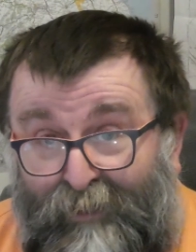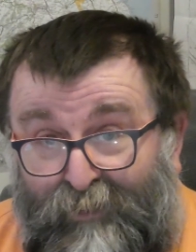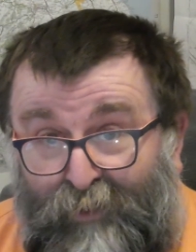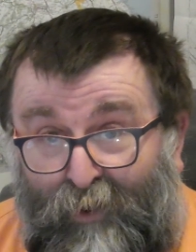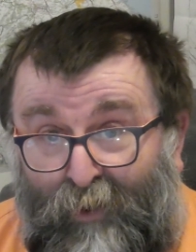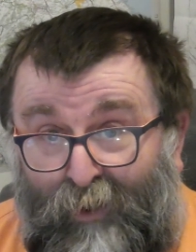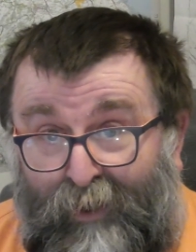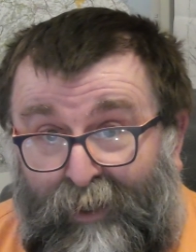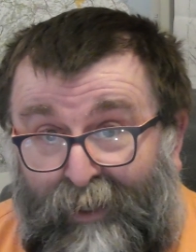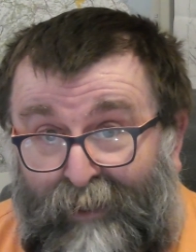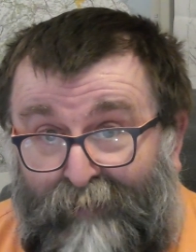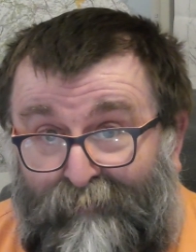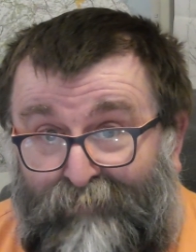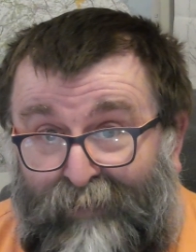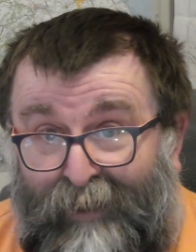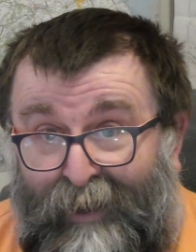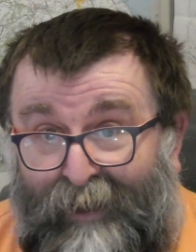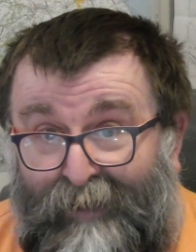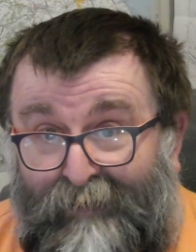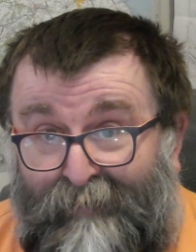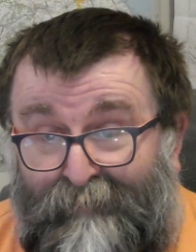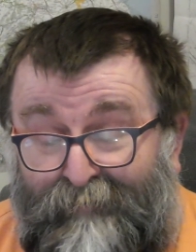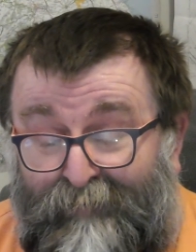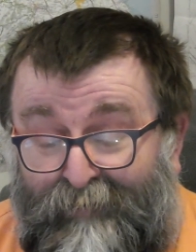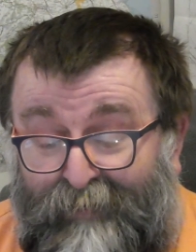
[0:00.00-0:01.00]
Talking of the
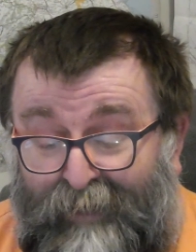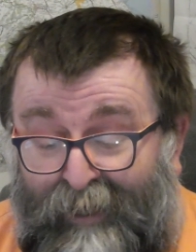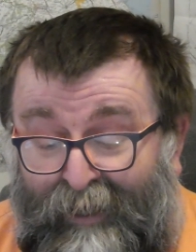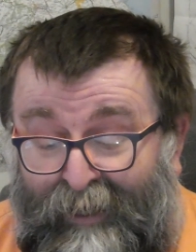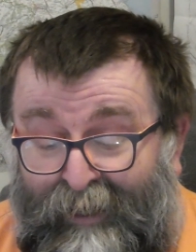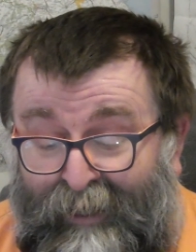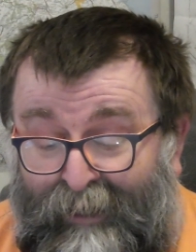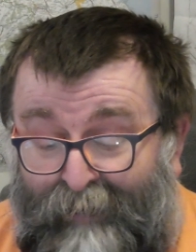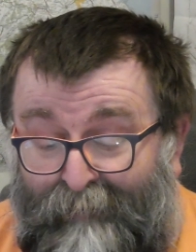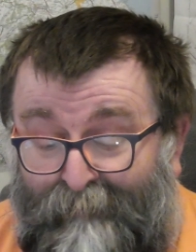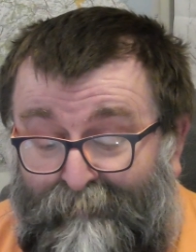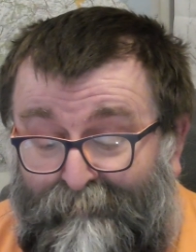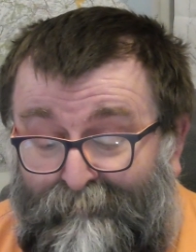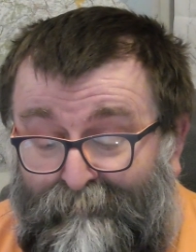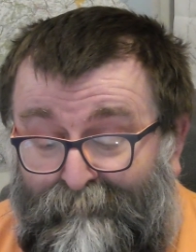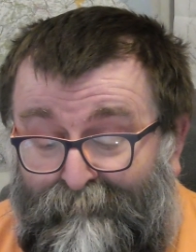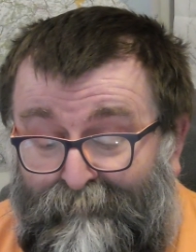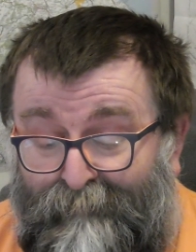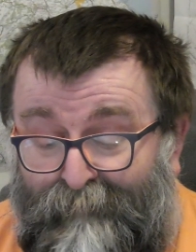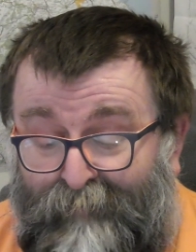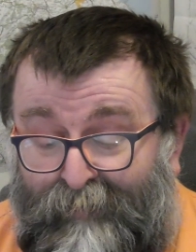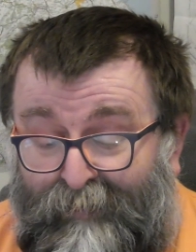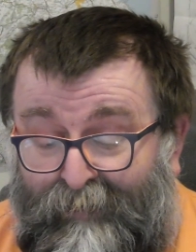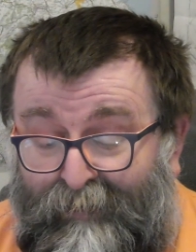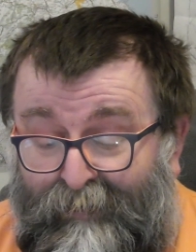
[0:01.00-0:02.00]
end of the day,
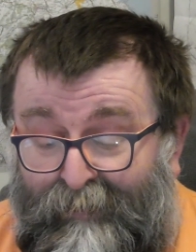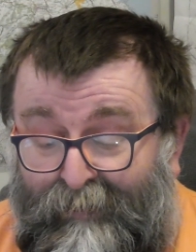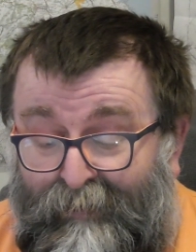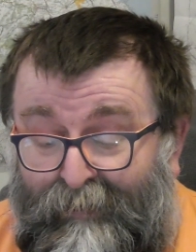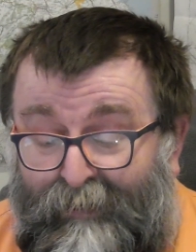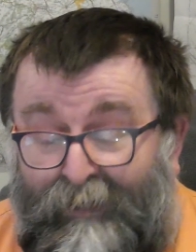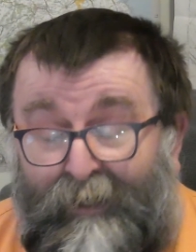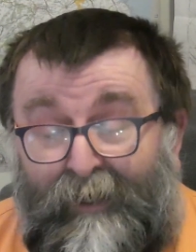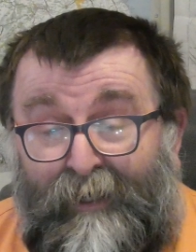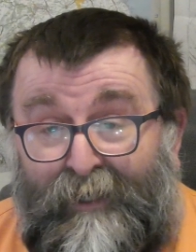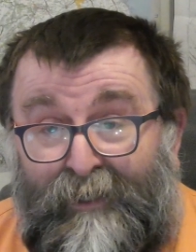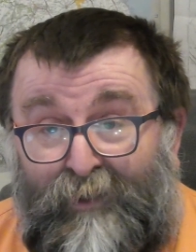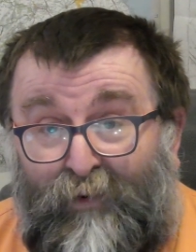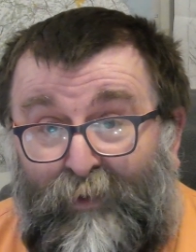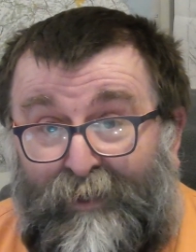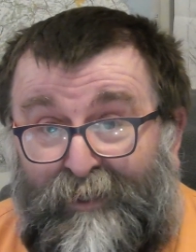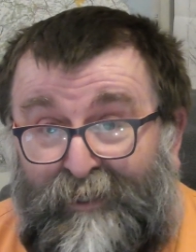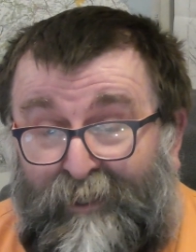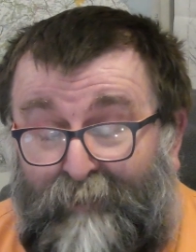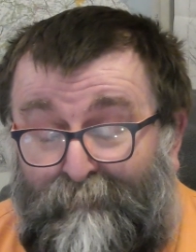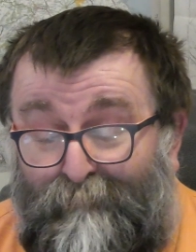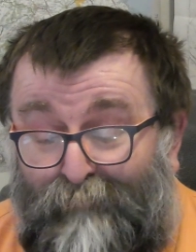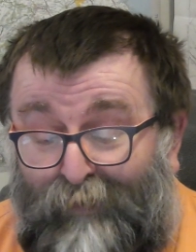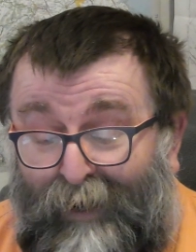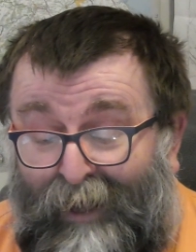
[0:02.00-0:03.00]

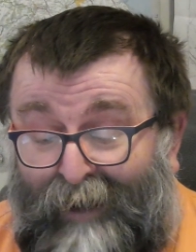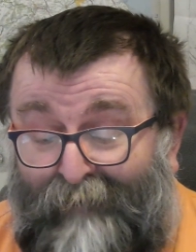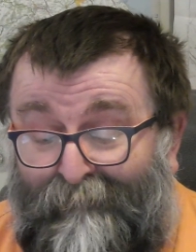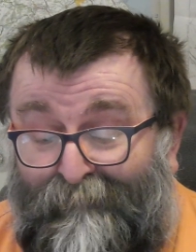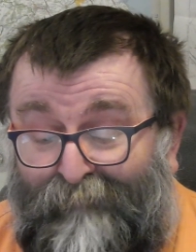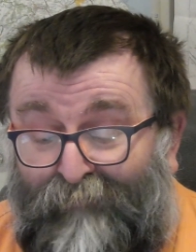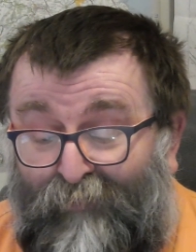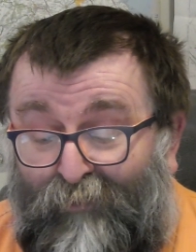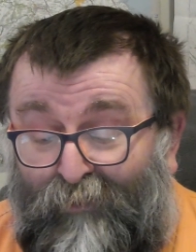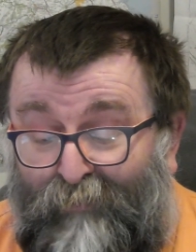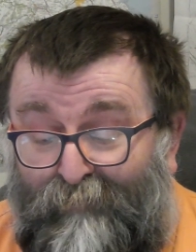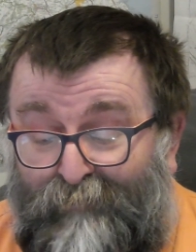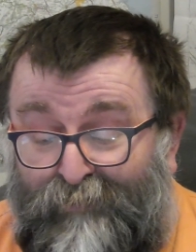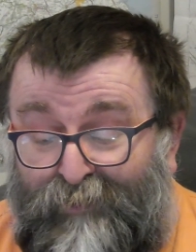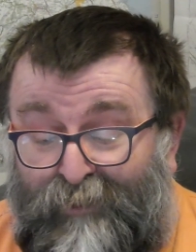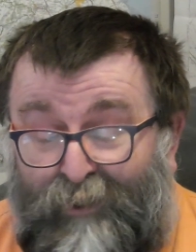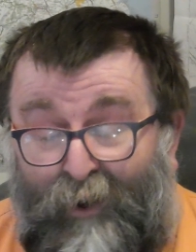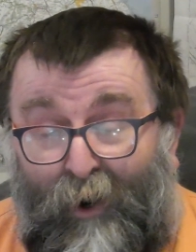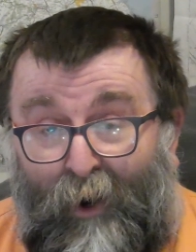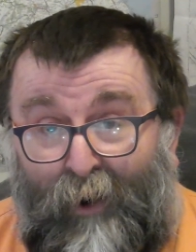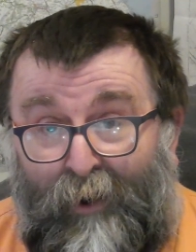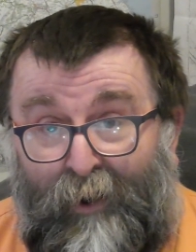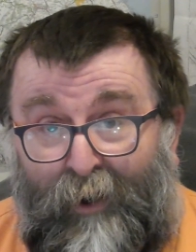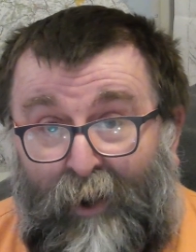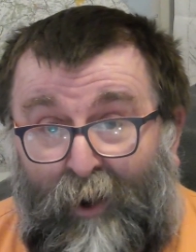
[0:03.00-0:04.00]
switching platforms
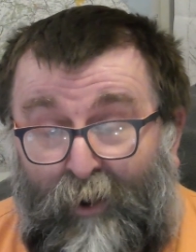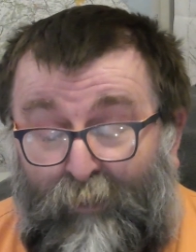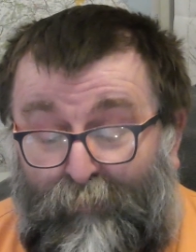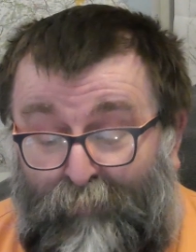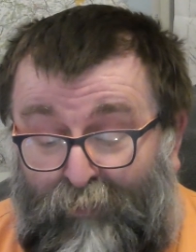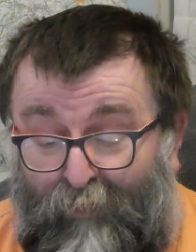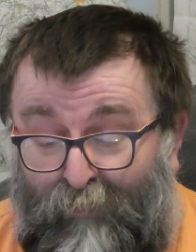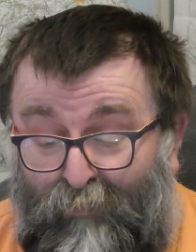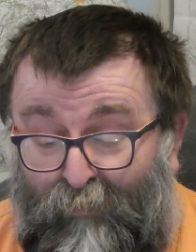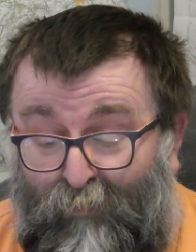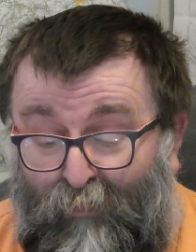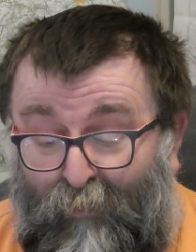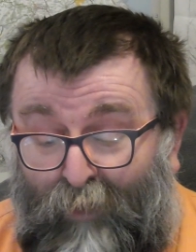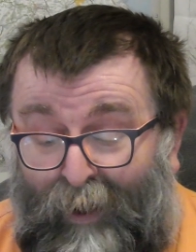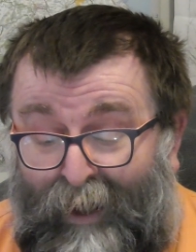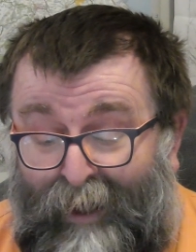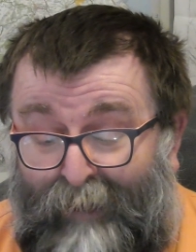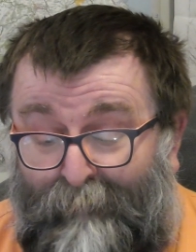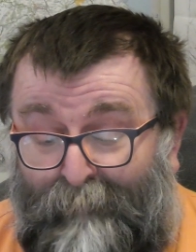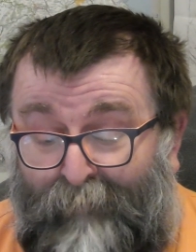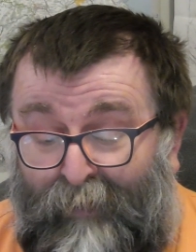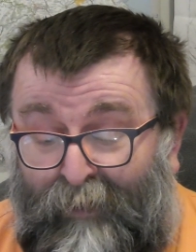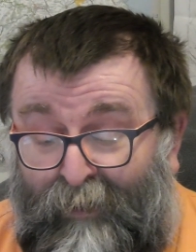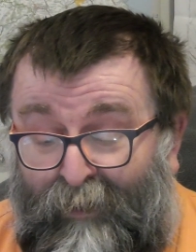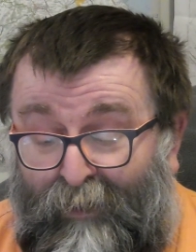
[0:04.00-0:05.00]
on an open
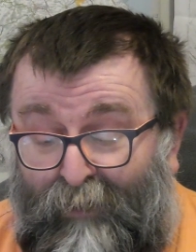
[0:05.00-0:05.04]
web